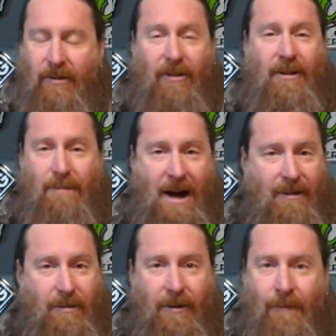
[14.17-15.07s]
It's just
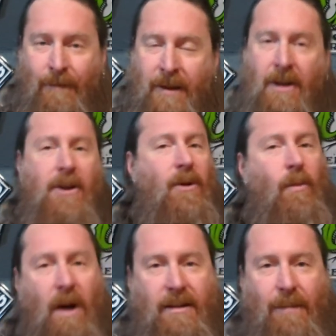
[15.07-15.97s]
impossible.
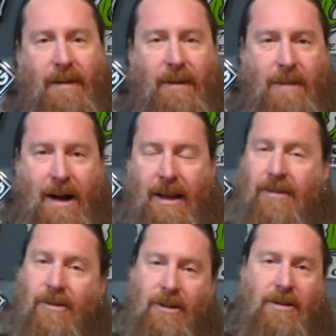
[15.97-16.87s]
What's up, everybody?
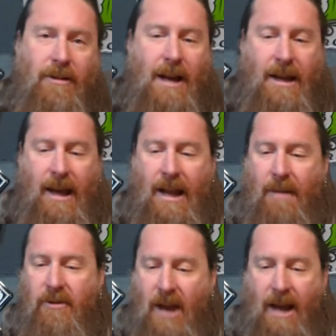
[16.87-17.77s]
It's the Ginger Yeti, and
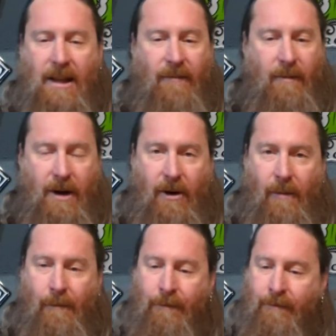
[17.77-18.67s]
I'm checking in from
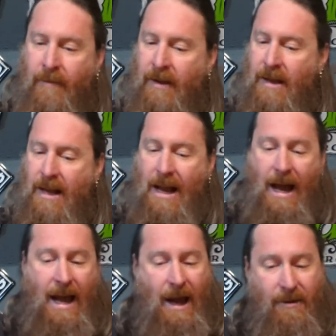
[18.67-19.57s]
home.
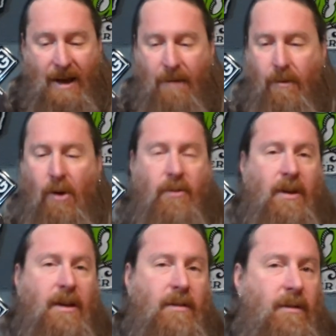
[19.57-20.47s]
And I was at
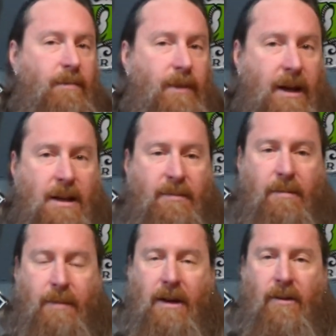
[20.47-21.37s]
Rozi's picking up
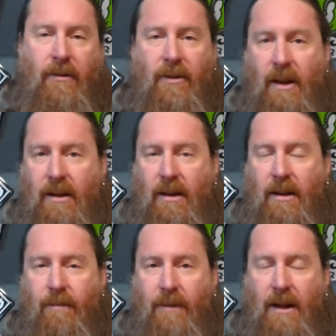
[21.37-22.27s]
some beers because I
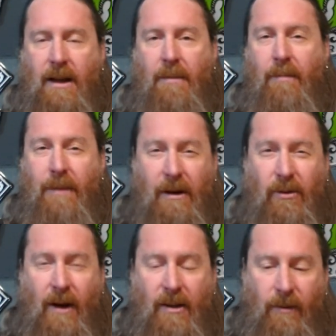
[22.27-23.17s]
done a couple beer
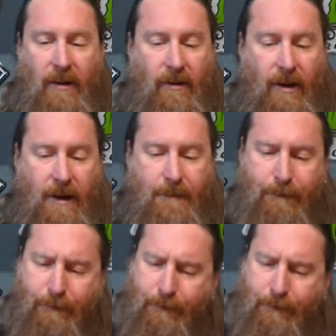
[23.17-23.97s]
trades recently.